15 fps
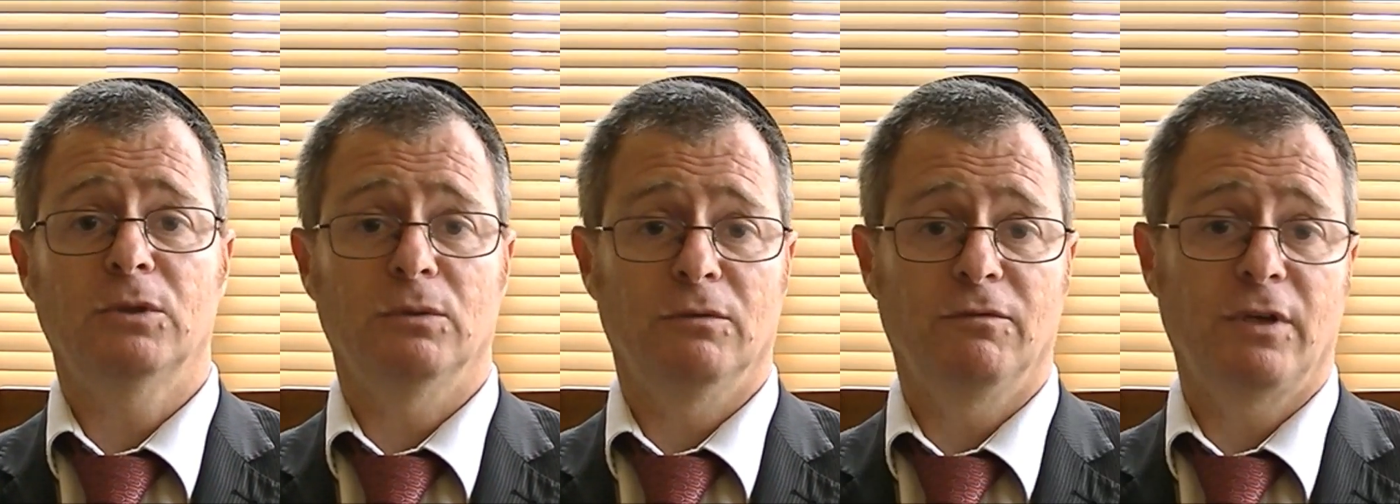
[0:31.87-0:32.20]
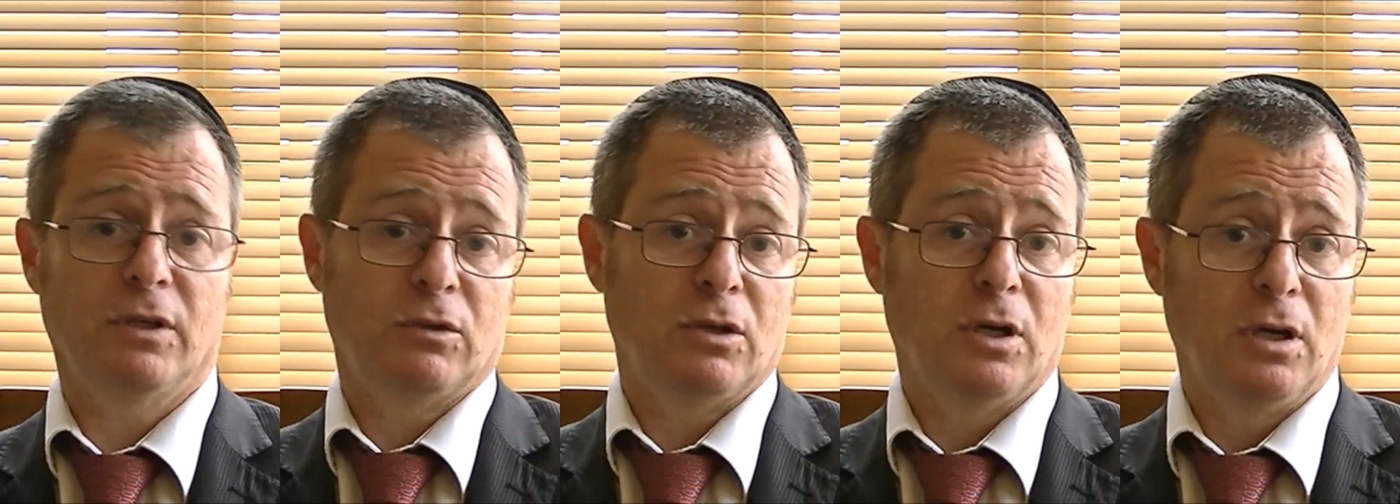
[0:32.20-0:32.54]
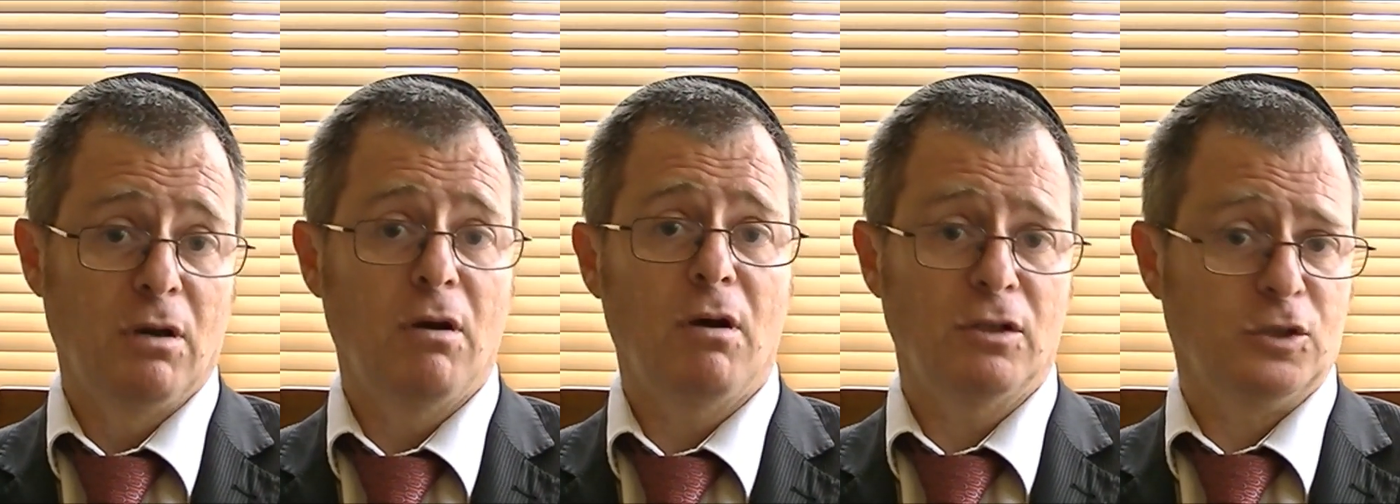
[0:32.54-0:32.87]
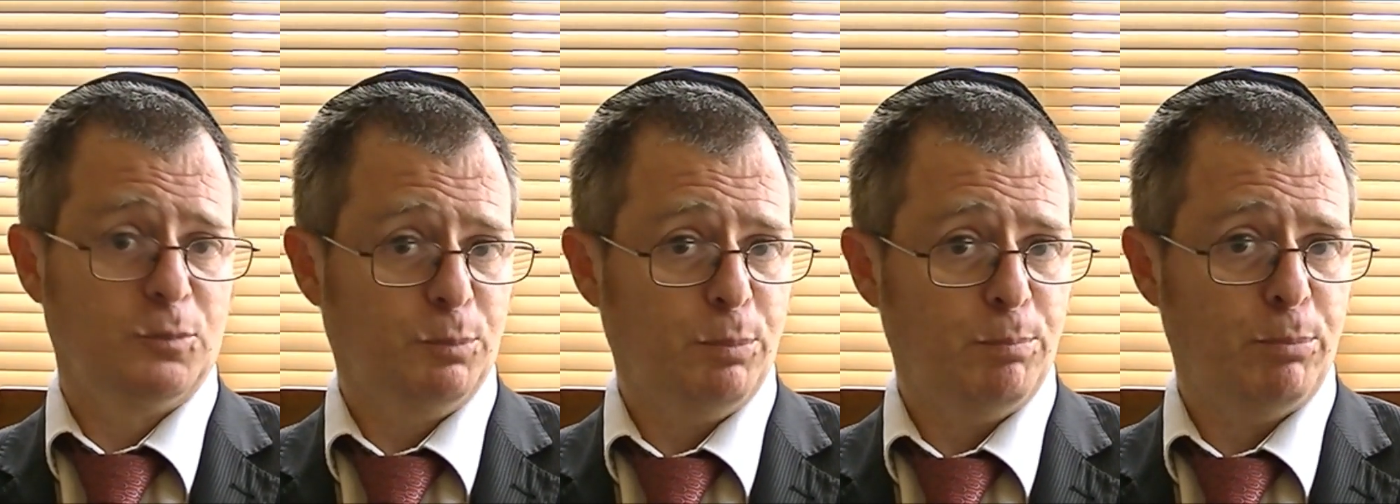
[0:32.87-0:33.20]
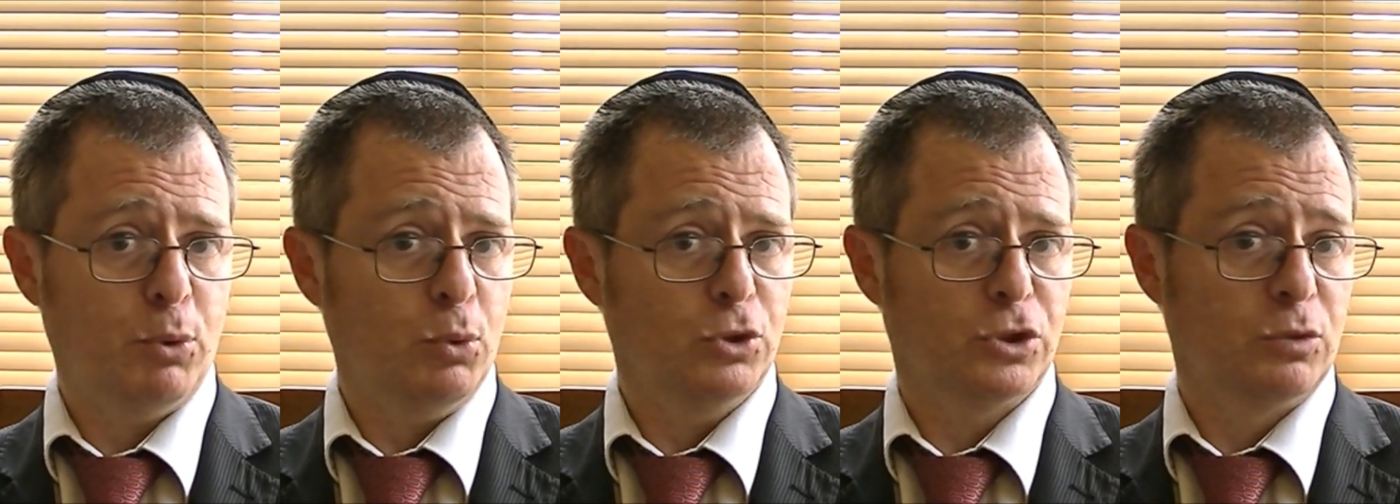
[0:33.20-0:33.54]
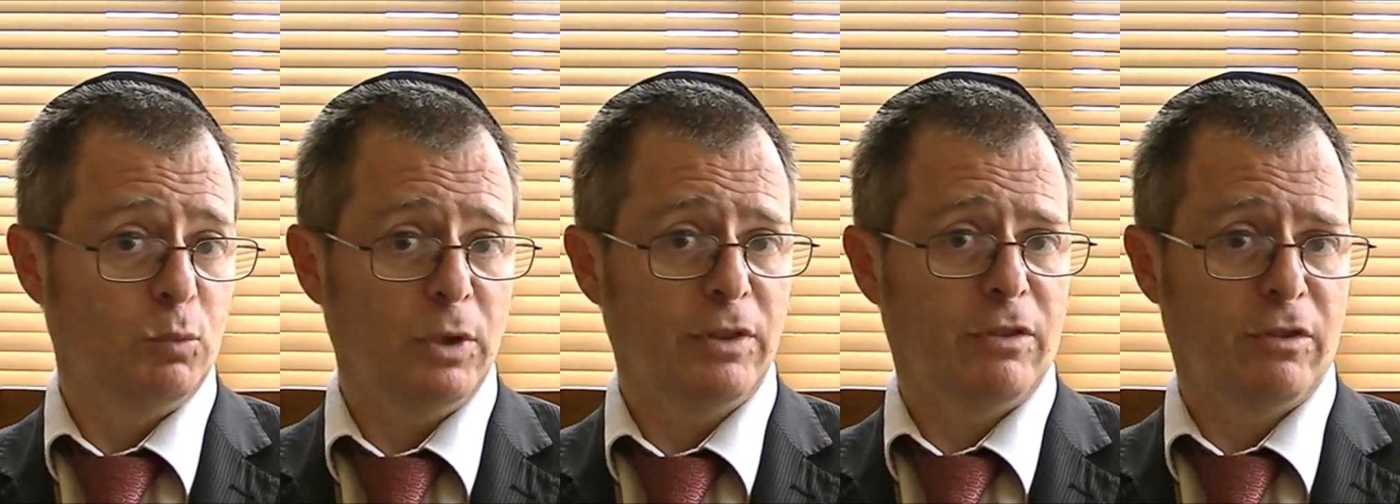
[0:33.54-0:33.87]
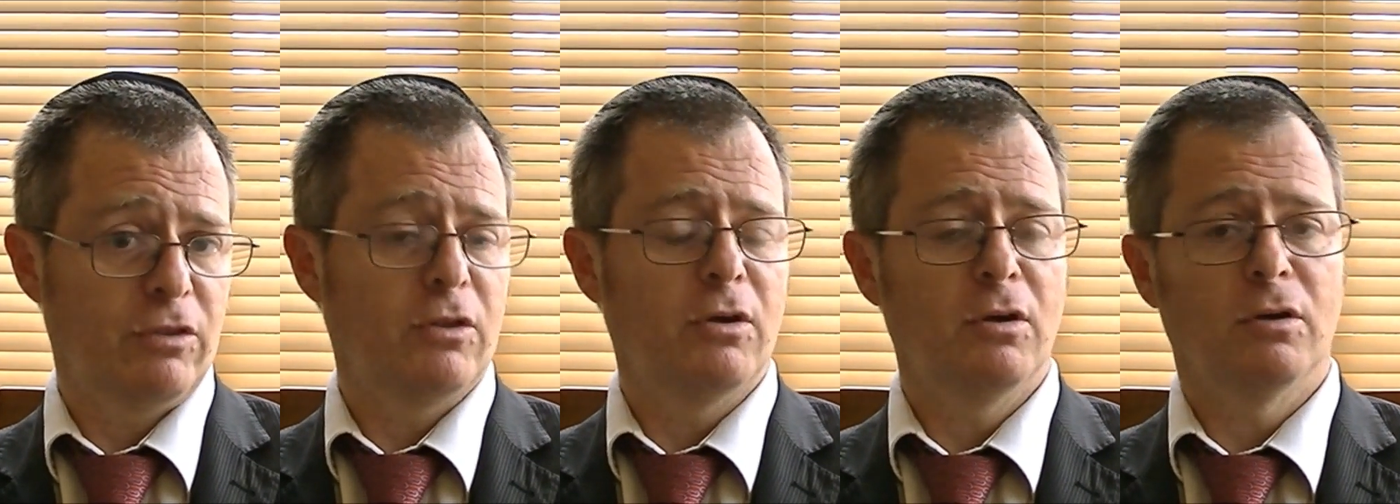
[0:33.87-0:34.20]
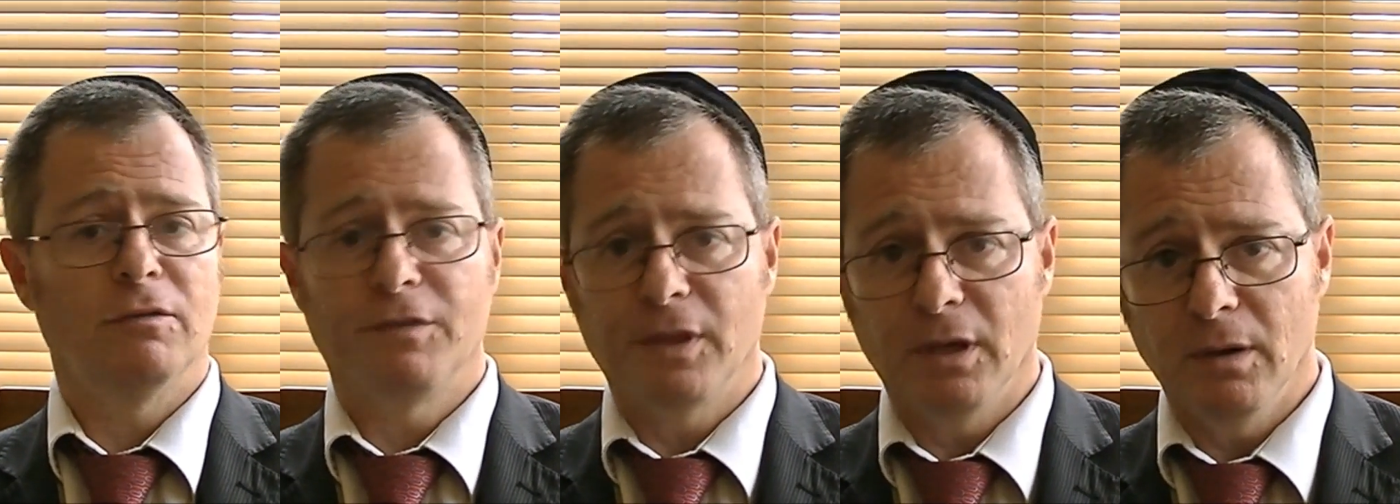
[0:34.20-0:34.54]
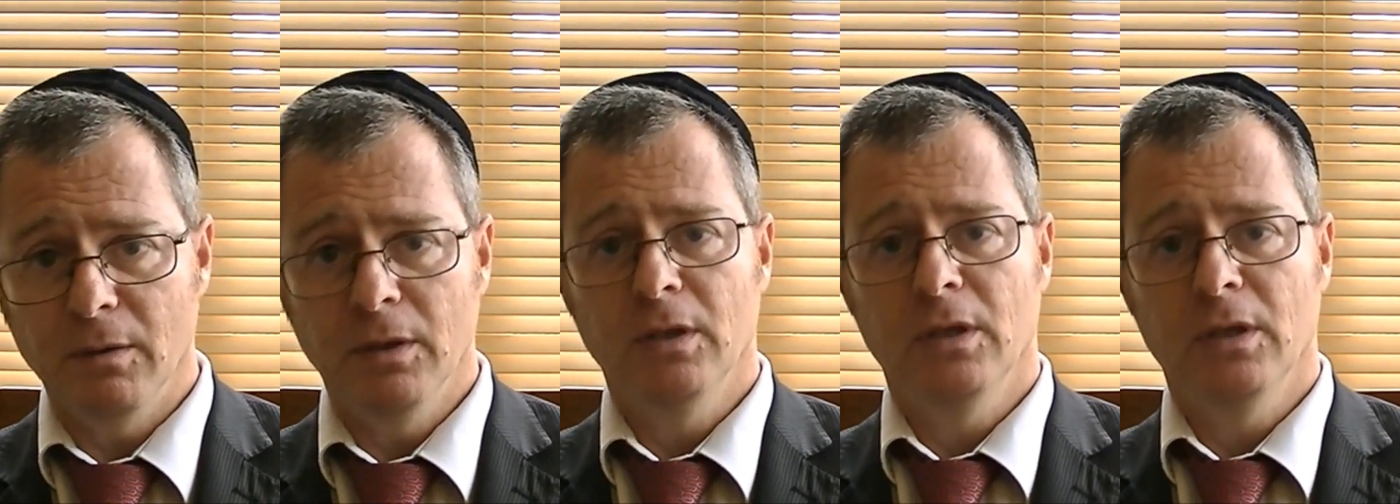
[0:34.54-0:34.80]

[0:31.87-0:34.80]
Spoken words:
In fact, a large portion, one third of the